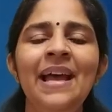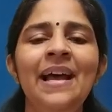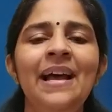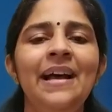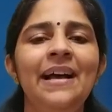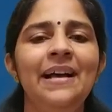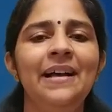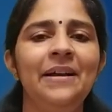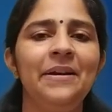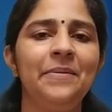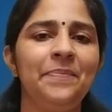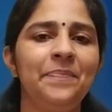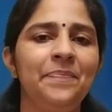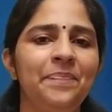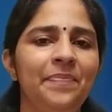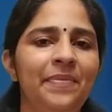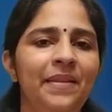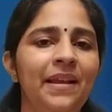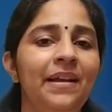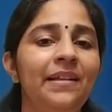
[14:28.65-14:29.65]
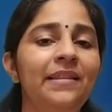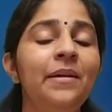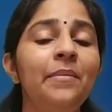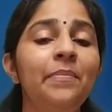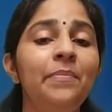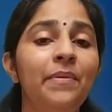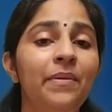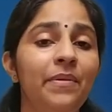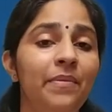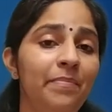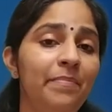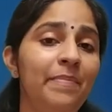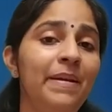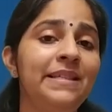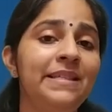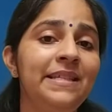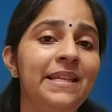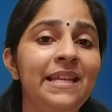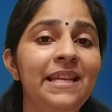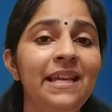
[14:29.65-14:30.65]
the
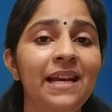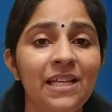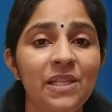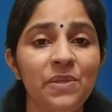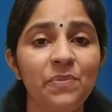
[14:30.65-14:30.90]
bacteria